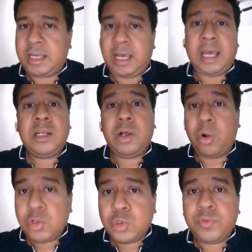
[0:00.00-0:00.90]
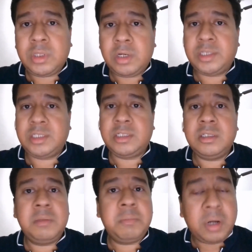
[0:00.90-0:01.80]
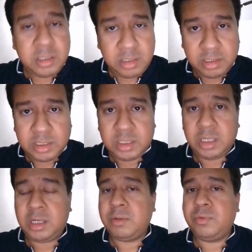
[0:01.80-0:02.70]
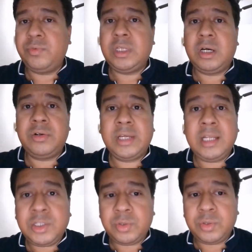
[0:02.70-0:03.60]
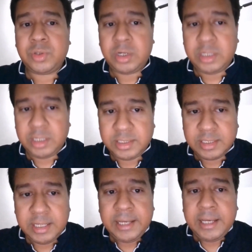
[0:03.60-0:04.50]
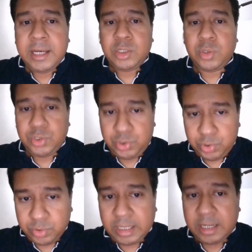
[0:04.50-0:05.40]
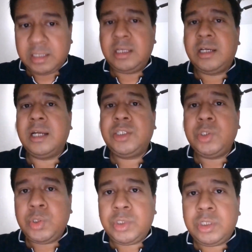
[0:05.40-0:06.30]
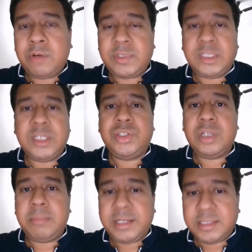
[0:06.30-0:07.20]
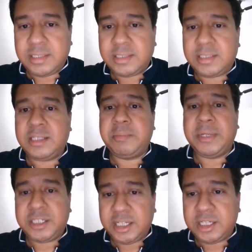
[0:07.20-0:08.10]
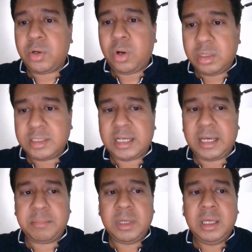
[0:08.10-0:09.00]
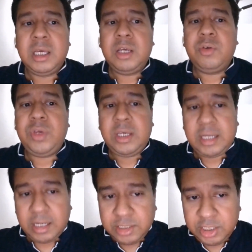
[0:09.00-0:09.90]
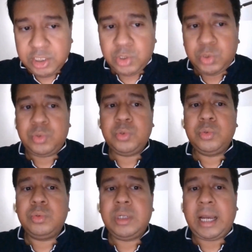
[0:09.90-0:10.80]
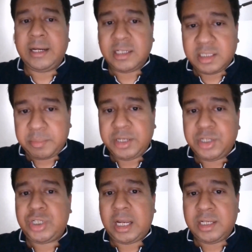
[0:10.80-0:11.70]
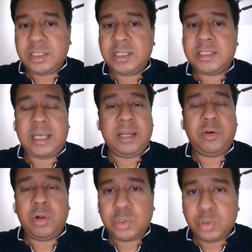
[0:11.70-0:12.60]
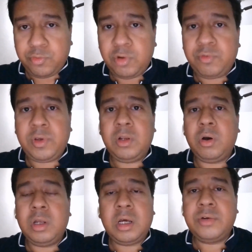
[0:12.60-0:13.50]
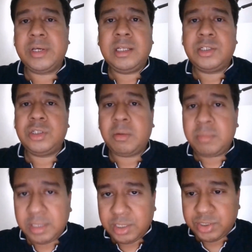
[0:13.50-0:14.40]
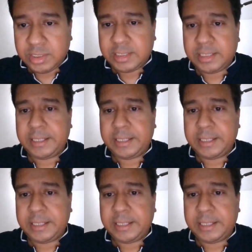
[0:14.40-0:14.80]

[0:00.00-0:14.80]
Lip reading: and also with our external partners, with our regulatory authorities, to ensure that the continuity of essential medicines is maintained all the time. We continue to anticipate challenges and also fulfill all our regulatory obligations.